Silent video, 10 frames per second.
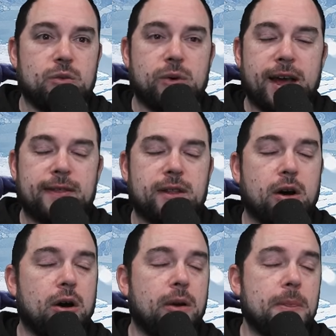We had
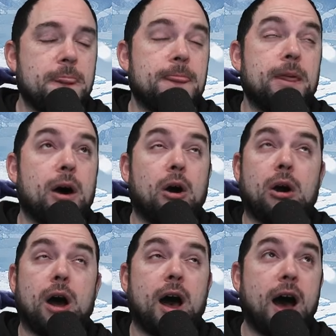
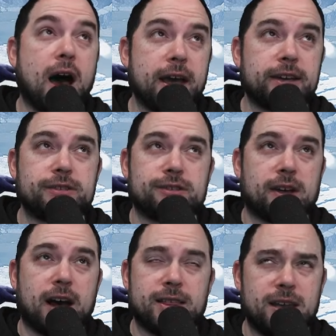our highest,
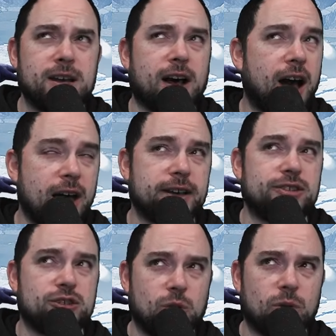I think,
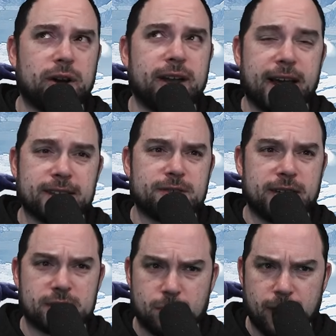highest scoring
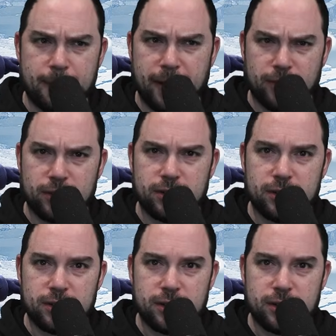SVS prep ever.